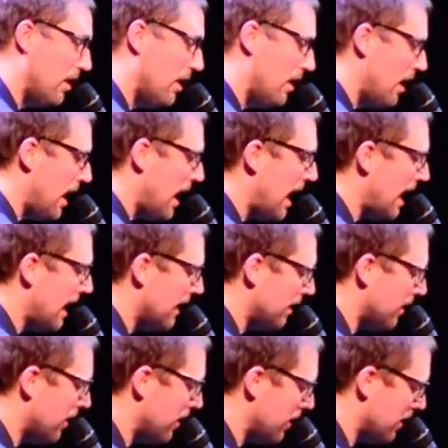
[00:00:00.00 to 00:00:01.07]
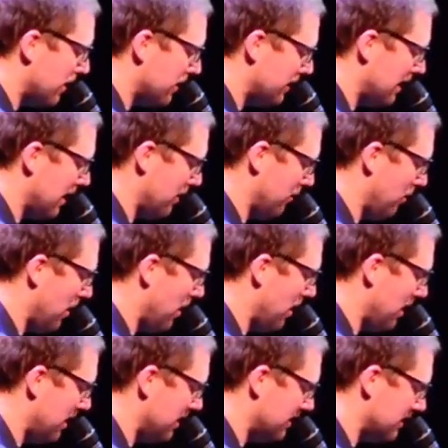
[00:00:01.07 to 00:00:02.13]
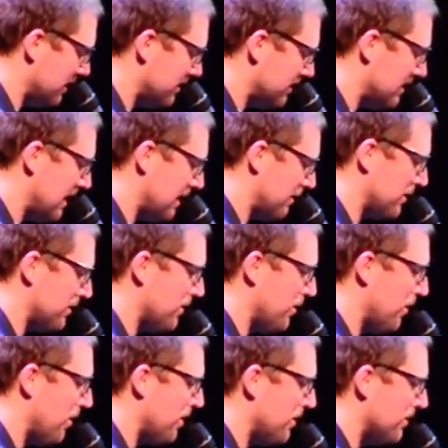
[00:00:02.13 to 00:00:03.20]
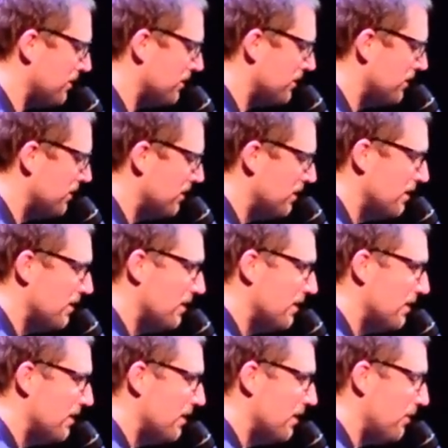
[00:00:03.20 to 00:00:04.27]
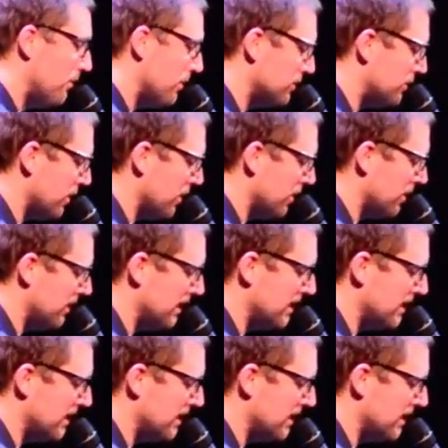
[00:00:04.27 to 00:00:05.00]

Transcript: I heard there was a secret court where journalists